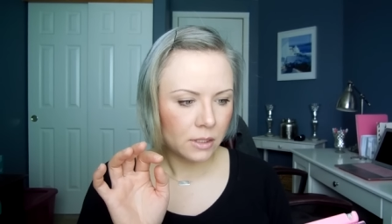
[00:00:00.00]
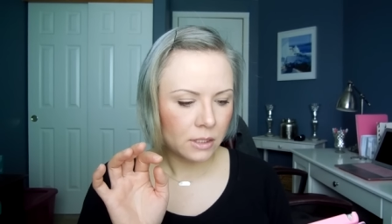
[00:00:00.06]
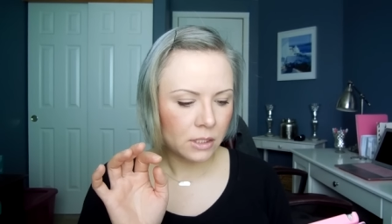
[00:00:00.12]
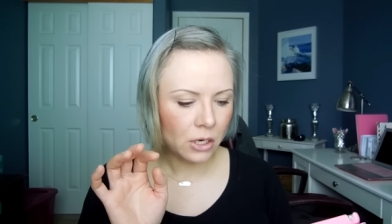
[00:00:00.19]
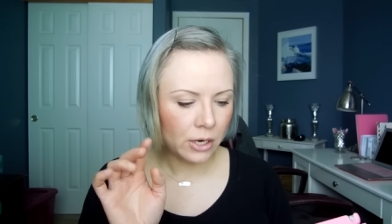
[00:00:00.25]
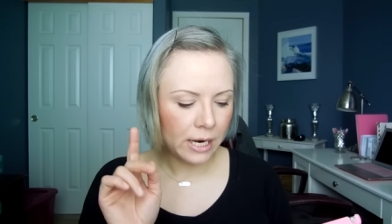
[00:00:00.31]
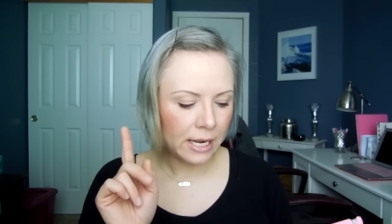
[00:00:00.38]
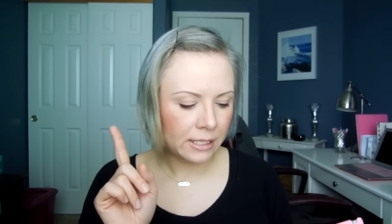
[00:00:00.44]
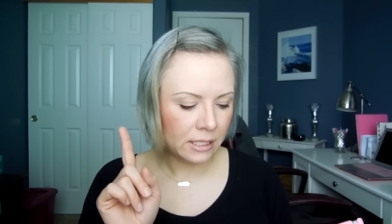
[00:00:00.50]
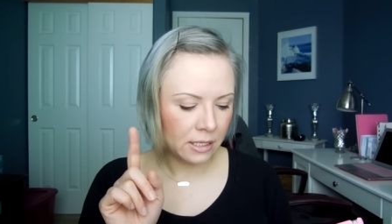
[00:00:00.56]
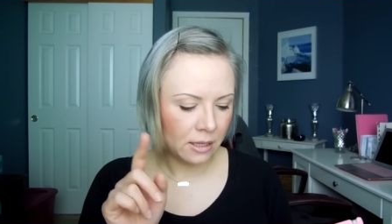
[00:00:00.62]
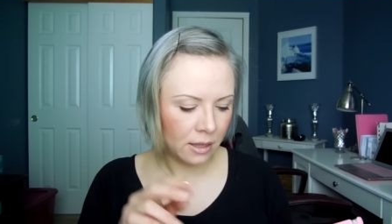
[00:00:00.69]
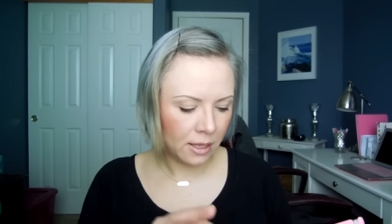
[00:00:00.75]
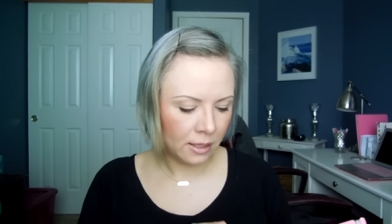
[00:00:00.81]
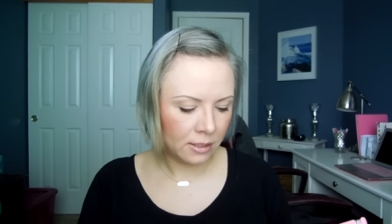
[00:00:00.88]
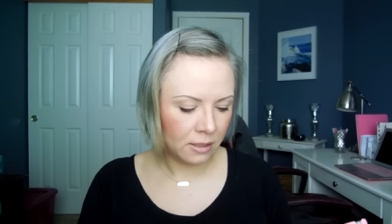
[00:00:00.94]
Sorry, I
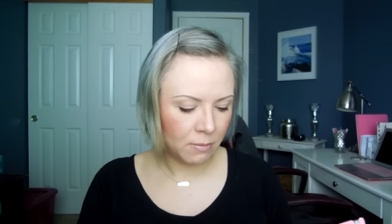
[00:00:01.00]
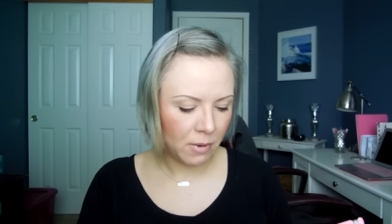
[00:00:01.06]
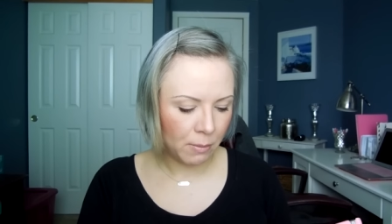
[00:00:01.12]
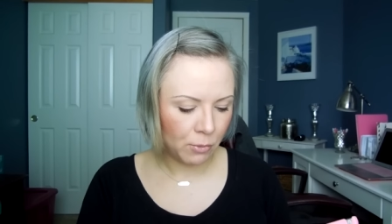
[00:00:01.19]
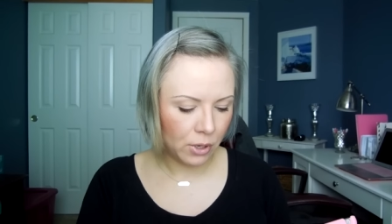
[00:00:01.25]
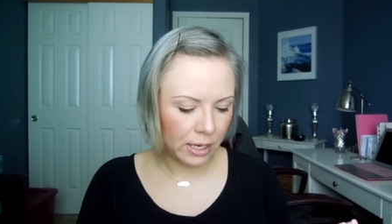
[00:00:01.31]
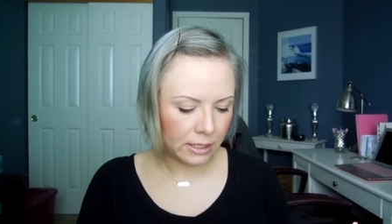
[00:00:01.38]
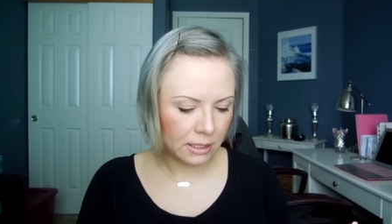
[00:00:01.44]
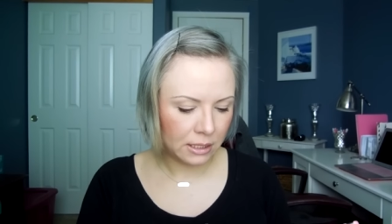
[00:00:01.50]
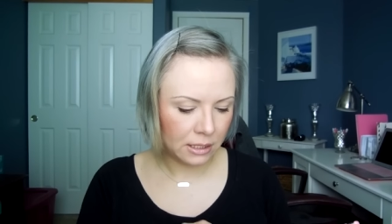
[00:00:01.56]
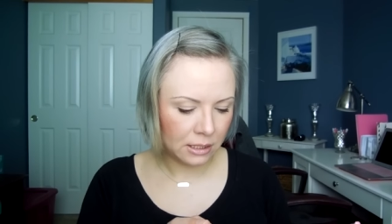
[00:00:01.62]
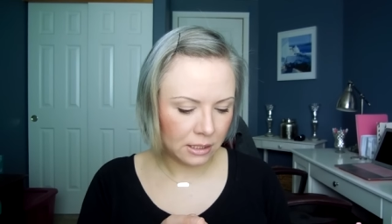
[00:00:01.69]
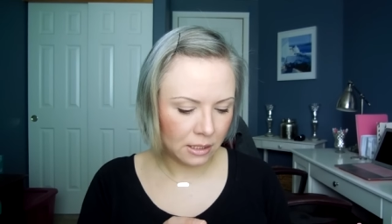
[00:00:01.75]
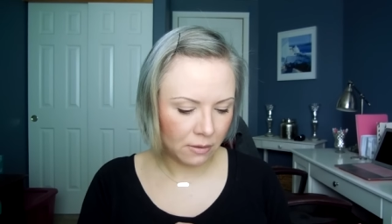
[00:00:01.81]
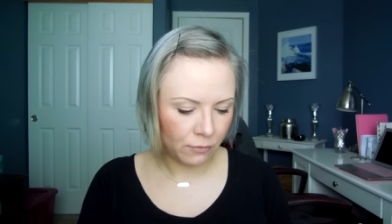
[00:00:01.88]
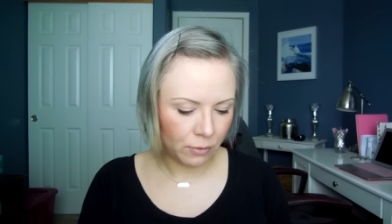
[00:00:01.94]
didn't think to memorize
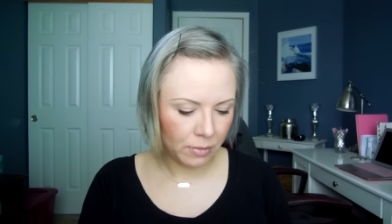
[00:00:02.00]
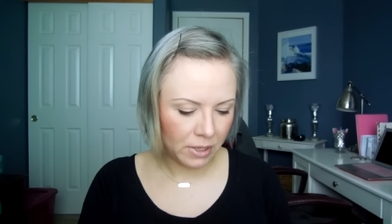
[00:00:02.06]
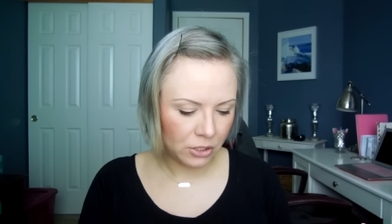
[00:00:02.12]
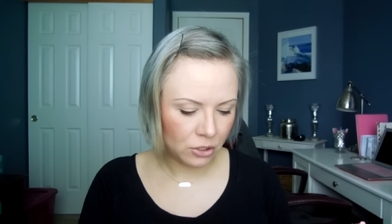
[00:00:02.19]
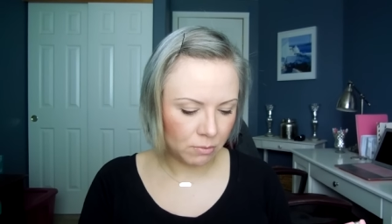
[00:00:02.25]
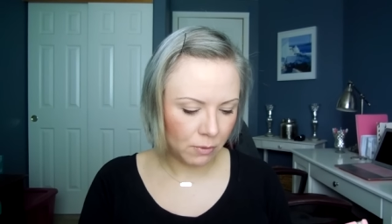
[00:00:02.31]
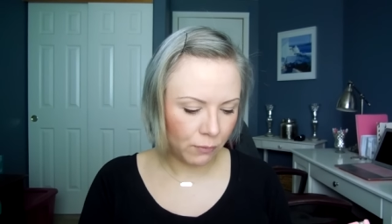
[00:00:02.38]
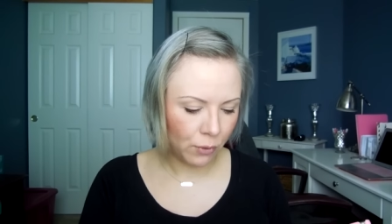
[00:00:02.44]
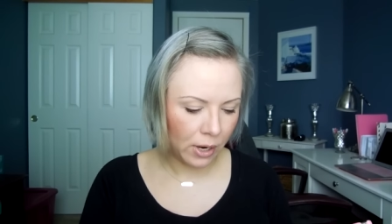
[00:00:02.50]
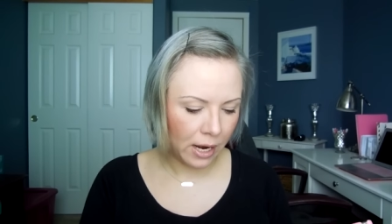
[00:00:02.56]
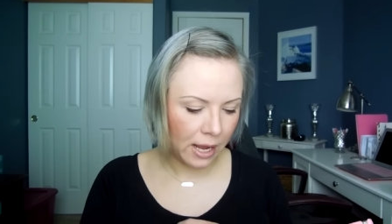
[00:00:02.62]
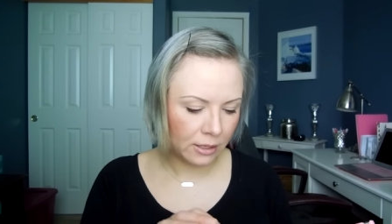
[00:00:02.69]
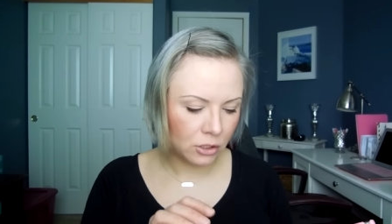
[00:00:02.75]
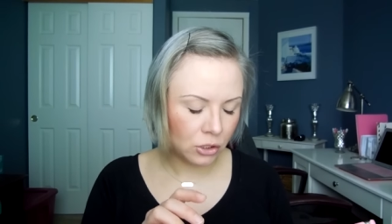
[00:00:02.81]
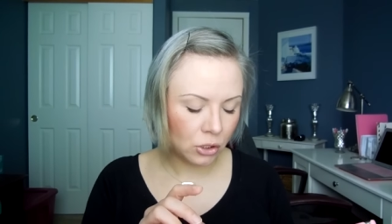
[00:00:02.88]
this information beforehand.